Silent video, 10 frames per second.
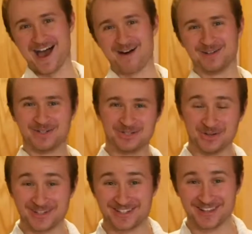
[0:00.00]
How are you
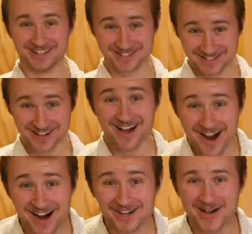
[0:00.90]
doing, kids?
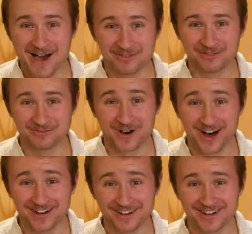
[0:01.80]
Are you having
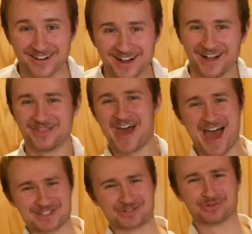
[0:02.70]
fun?
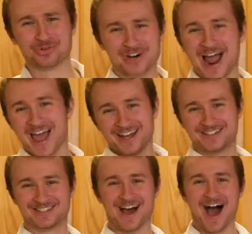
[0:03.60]
That's
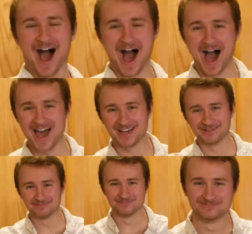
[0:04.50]
great! I
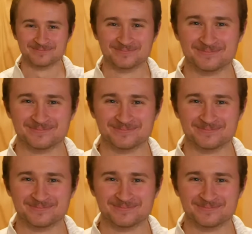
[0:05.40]
am...